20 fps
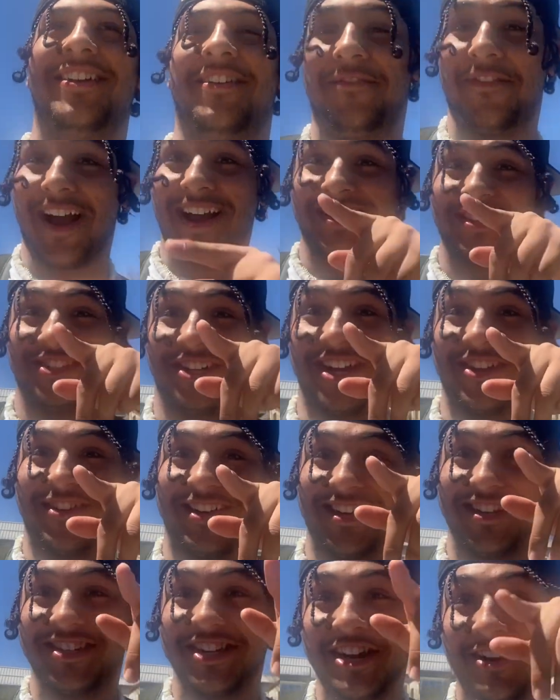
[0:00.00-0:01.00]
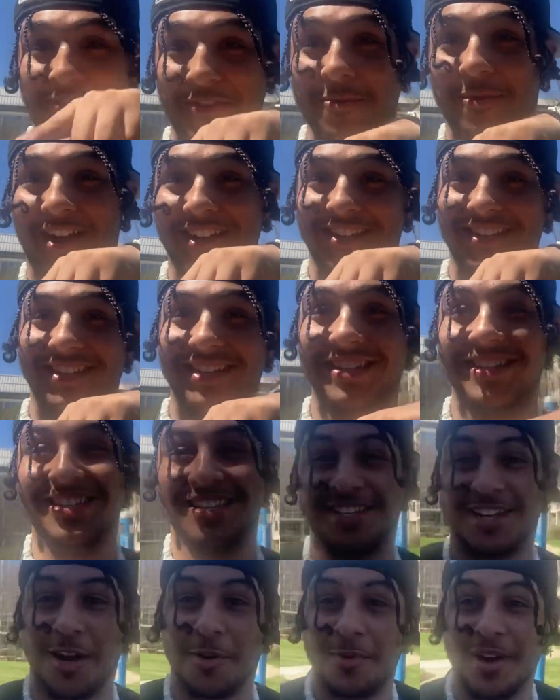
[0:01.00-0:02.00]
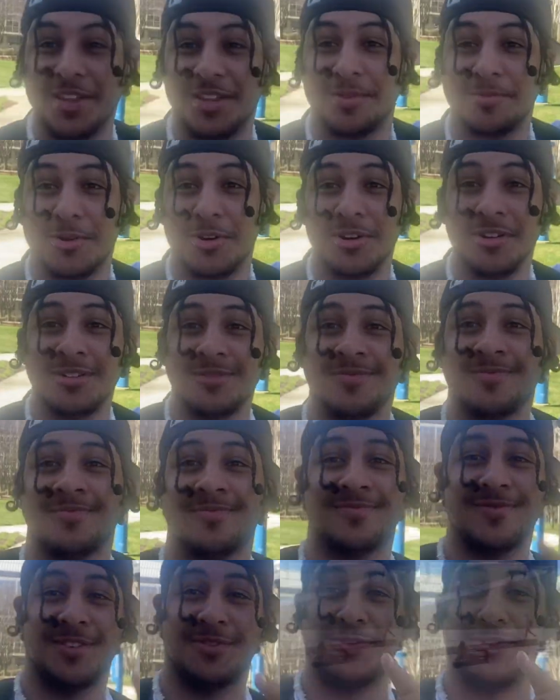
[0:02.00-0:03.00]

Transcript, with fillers: Facts, Jerry. Jerry, if you watching this, this our weather, bro.